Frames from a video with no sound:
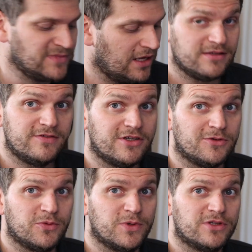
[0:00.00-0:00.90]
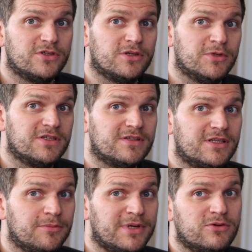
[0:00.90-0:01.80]
In this video we want to talk about this
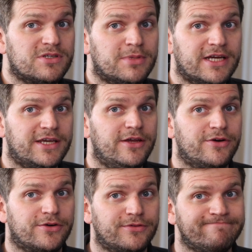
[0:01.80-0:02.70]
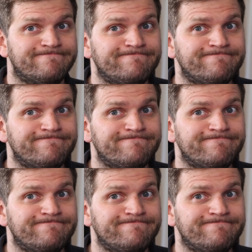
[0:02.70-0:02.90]
little power supply here,